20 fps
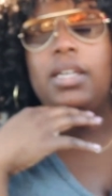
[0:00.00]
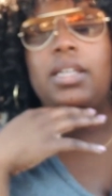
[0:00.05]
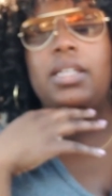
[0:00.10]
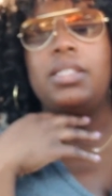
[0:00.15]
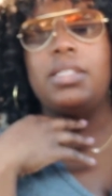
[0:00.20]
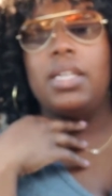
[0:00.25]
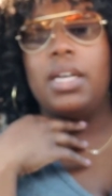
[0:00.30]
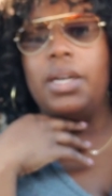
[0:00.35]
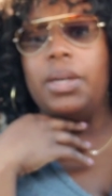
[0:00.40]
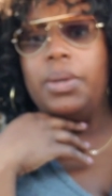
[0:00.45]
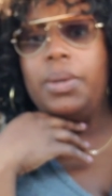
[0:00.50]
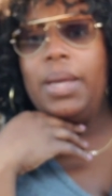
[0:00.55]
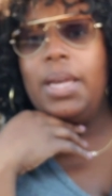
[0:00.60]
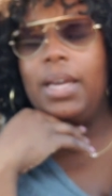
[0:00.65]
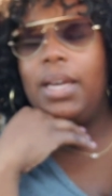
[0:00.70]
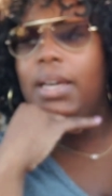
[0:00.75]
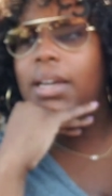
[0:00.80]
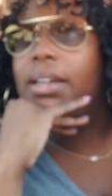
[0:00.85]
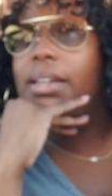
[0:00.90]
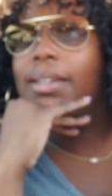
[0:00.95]
So
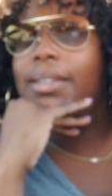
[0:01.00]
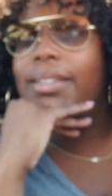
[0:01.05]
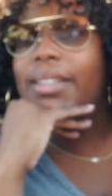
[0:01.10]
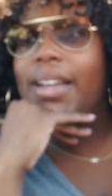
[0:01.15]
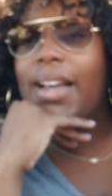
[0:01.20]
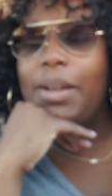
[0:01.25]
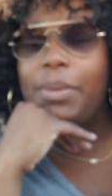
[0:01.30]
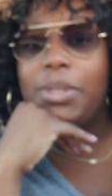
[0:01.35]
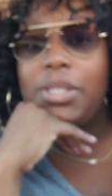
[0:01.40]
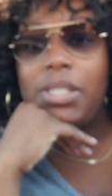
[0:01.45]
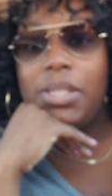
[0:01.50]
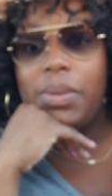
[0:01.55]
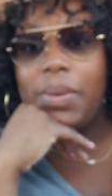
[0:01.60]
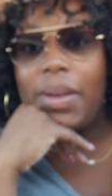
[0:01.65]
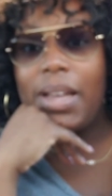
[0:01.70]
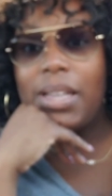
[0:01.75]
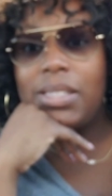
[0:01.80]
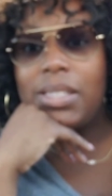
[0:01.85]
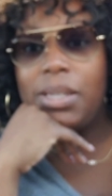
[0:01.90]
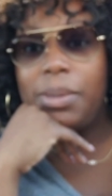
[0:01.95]
I will see you
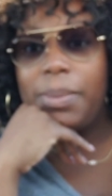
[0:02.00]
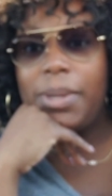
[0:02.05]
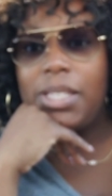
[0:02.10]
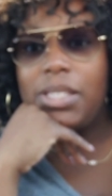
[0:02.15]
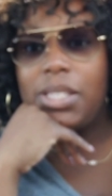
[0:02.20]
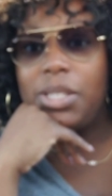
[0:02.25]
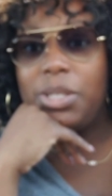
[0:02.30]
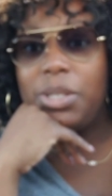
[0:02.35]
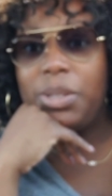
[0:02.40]
guys in a bit